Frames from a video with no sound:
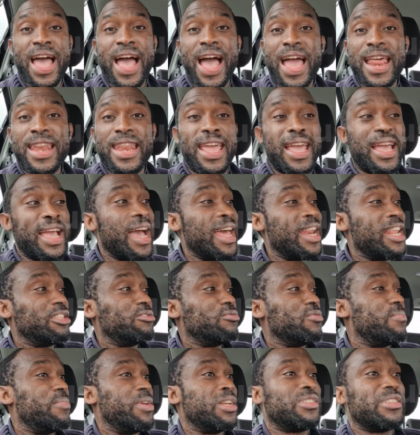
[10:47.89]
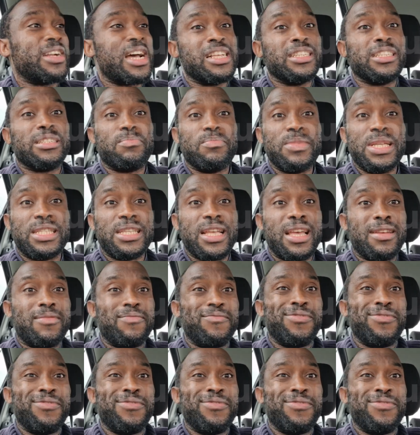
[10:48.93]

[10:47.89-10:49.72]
INEC and it will be transmitted